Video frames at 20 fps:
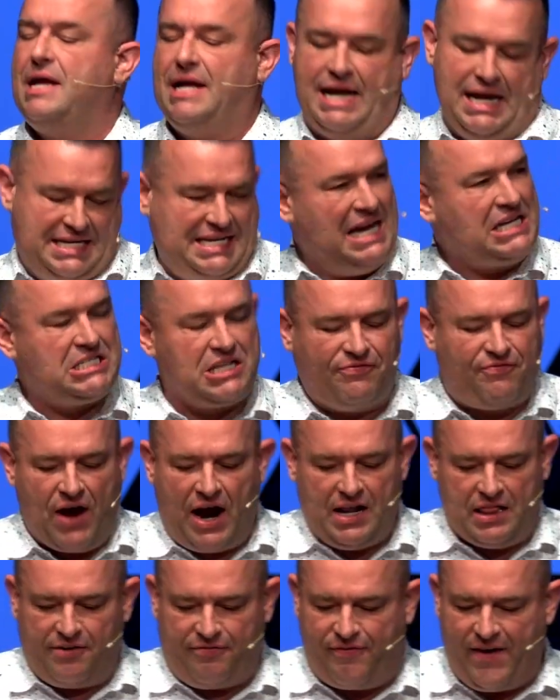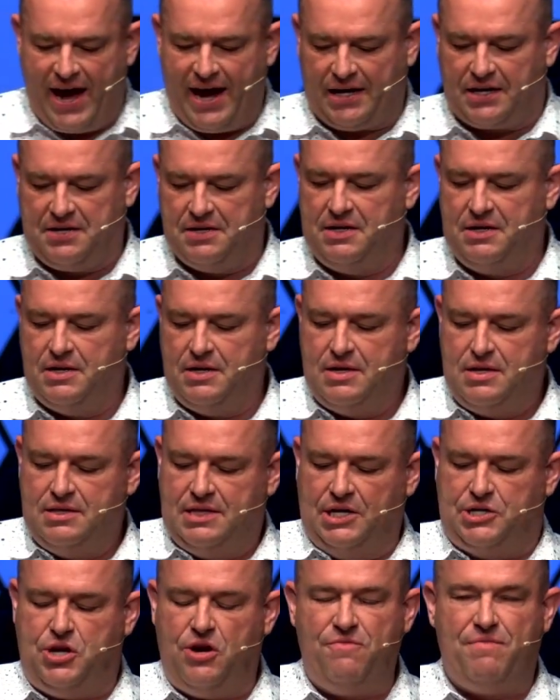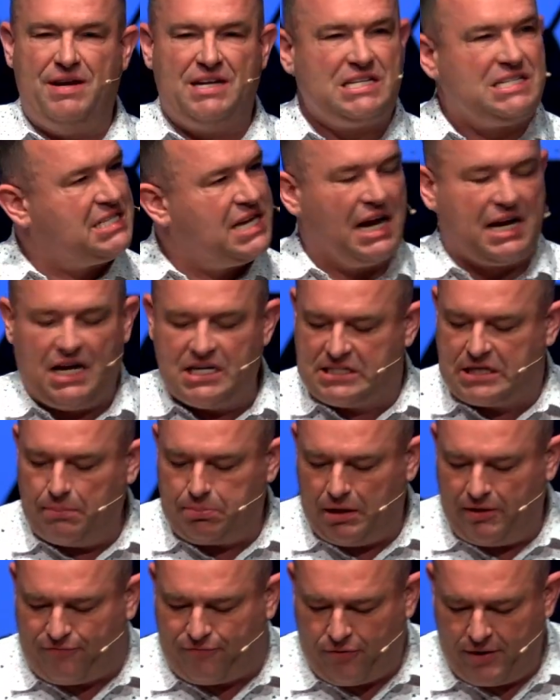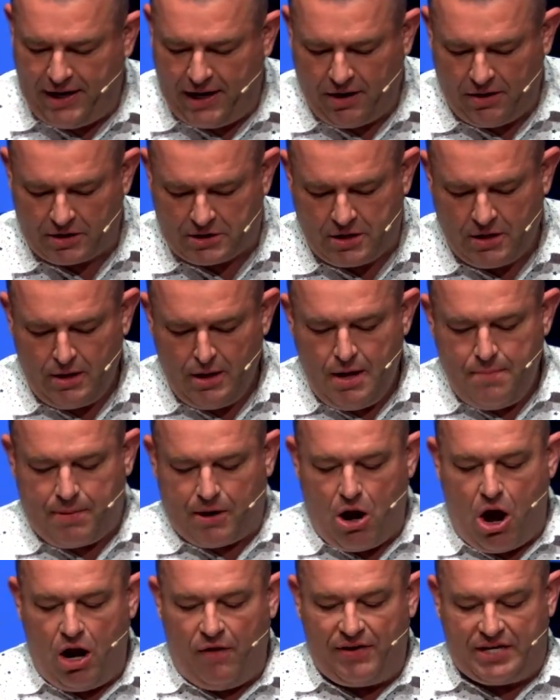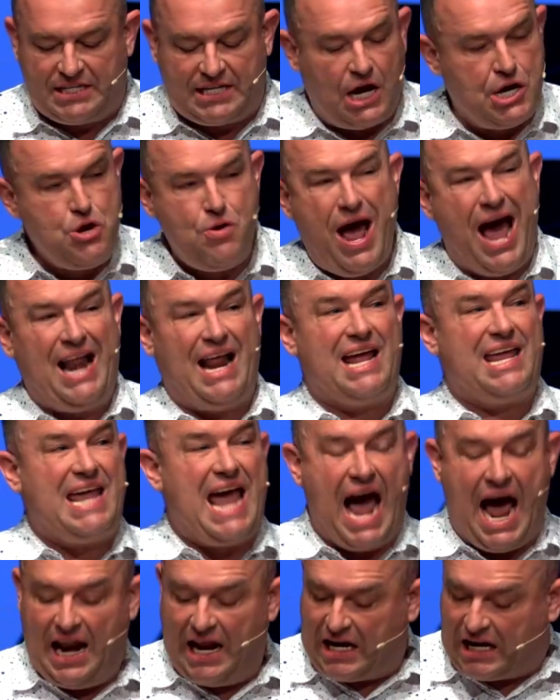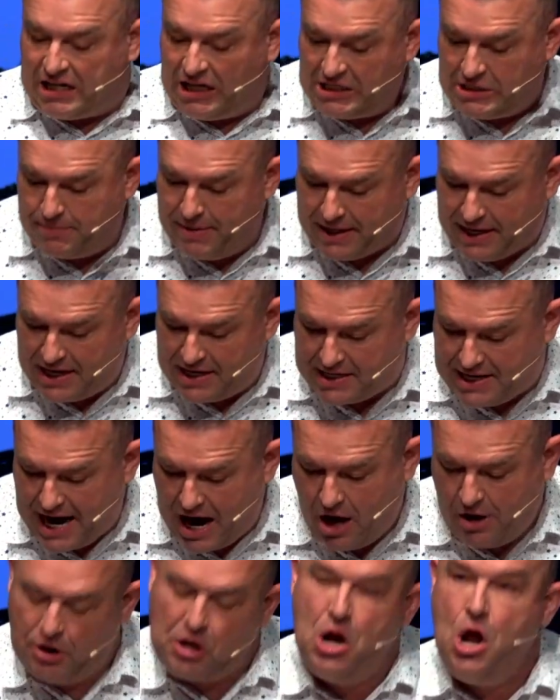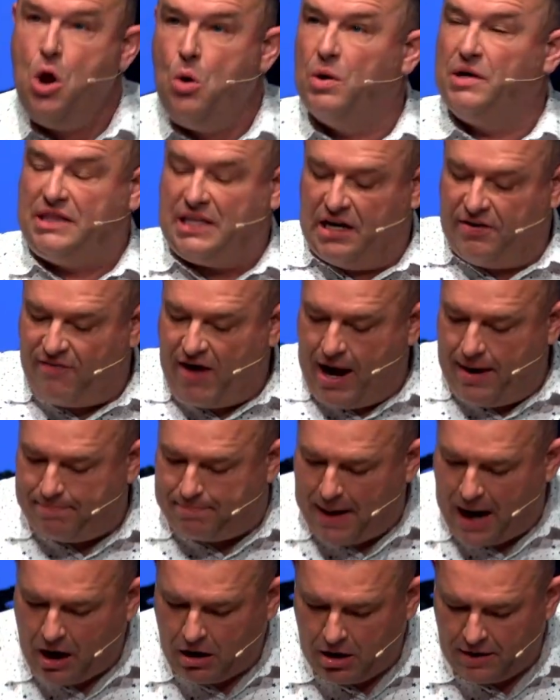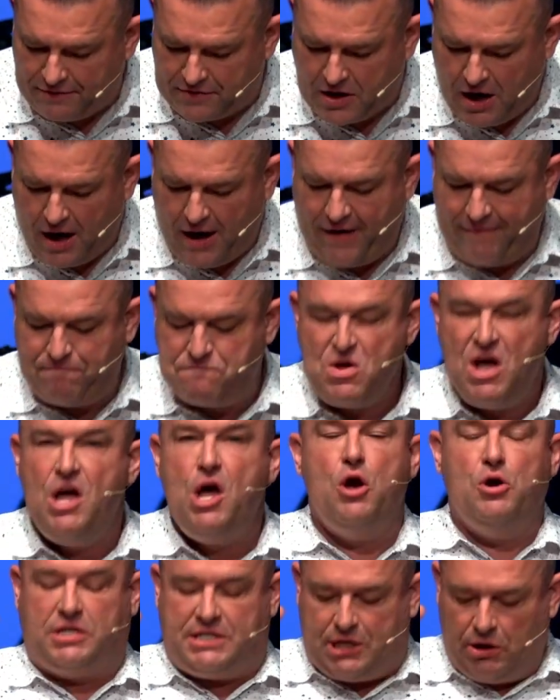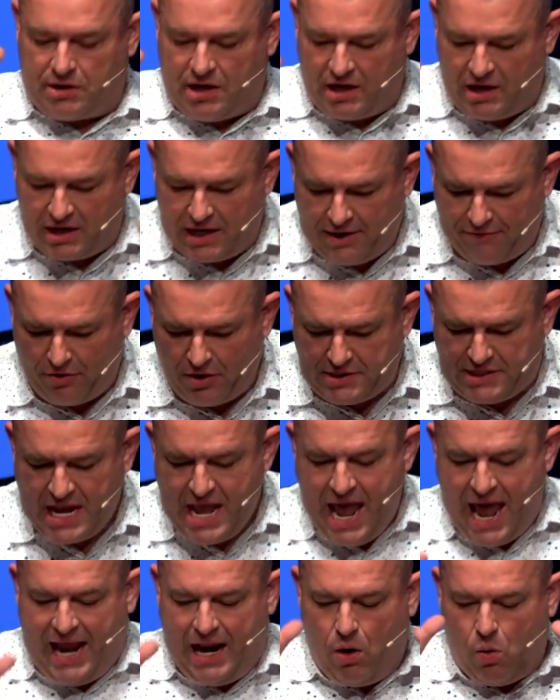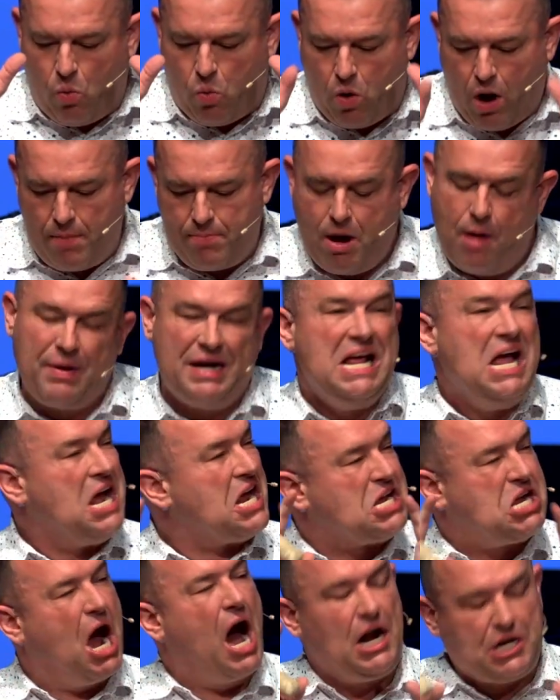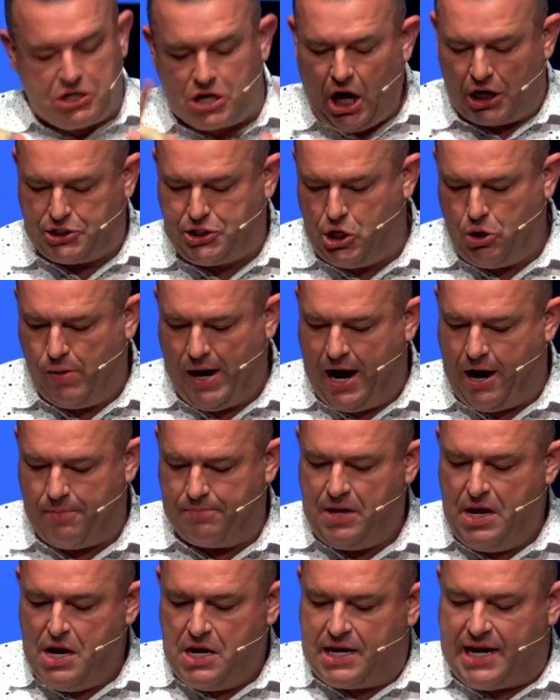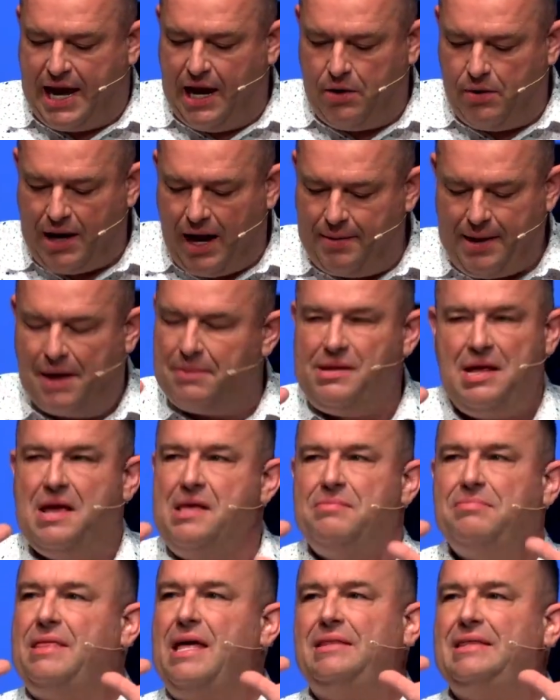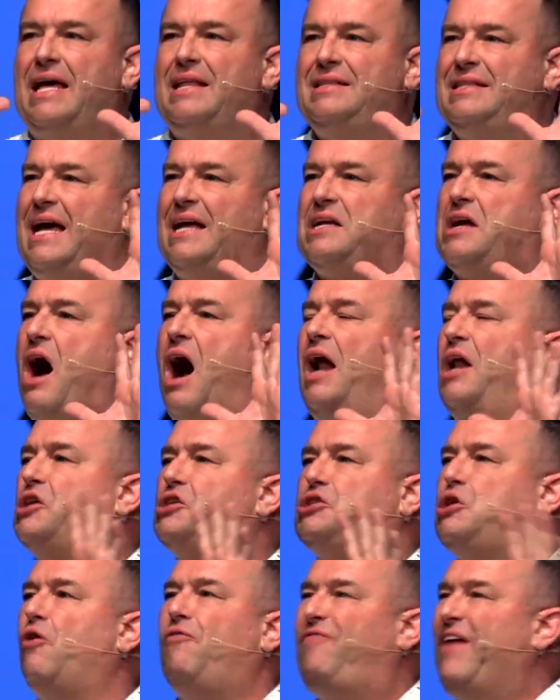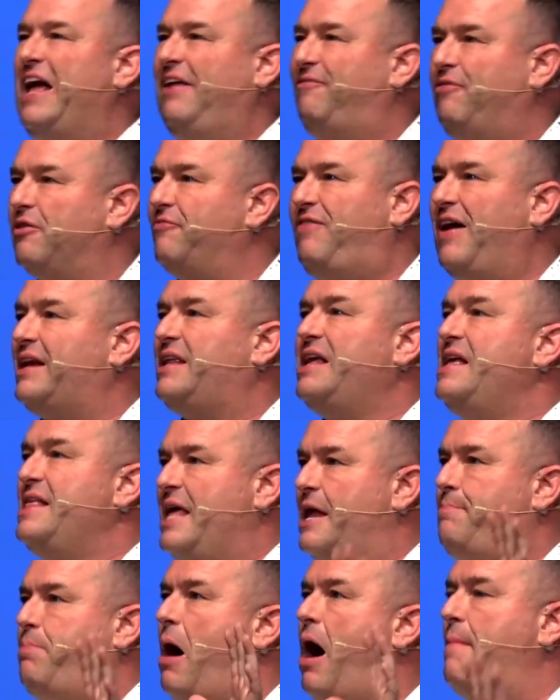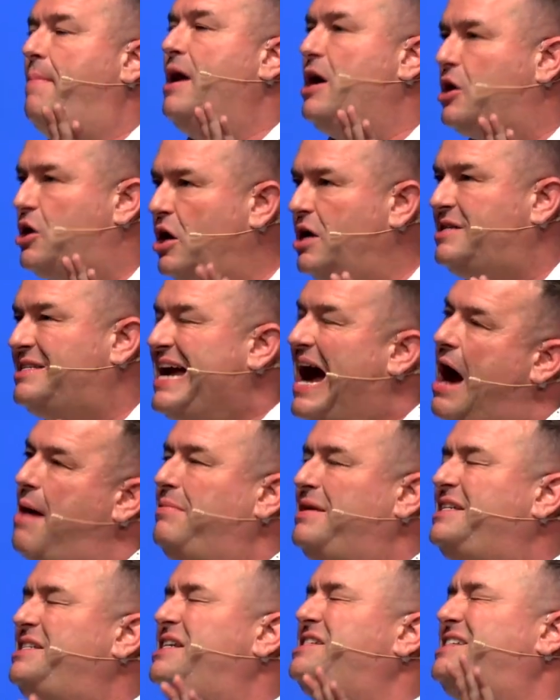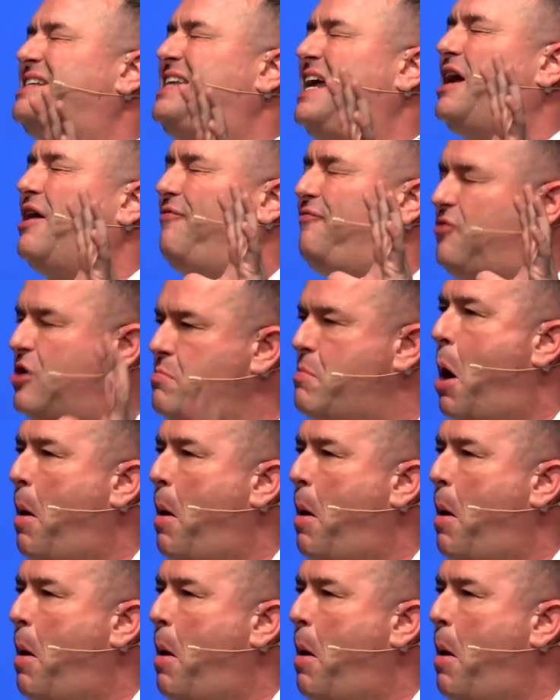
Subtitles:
can testify to the fact that you've been stuck in something for years, but all of a sudden you had a cataclysmic encounter with the divine power of God who still delivers, and in one moment, God got you out. That God is so faithful. In fact, it'd probably be a good time just to take a few